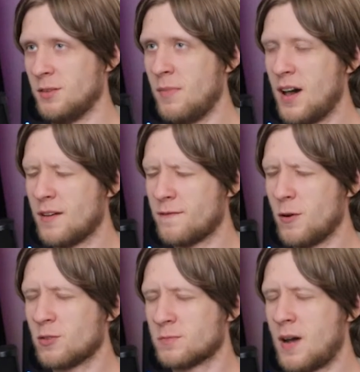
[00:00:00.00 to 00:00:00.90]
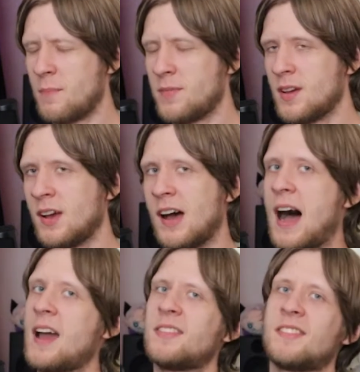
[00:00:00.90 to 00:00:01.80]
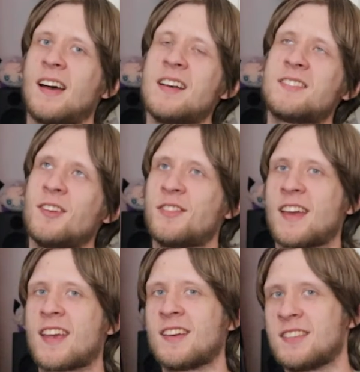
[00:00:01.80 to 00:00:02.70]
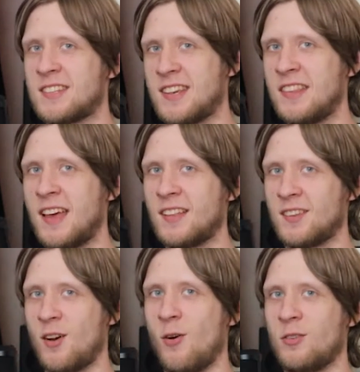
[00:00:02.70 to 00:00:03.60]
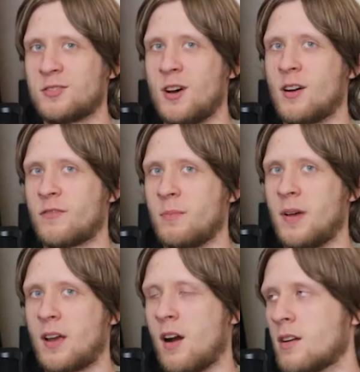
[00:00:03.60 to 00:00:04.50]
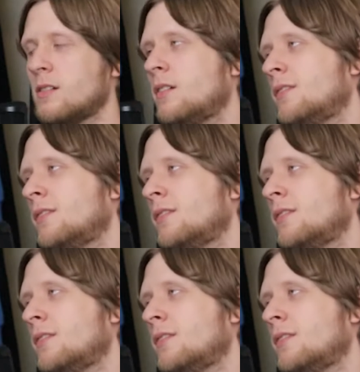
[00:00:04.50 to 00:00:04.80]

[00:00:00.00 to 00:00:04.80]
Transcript: some other folks might be. I still think I can sing that whole song from, like, heart.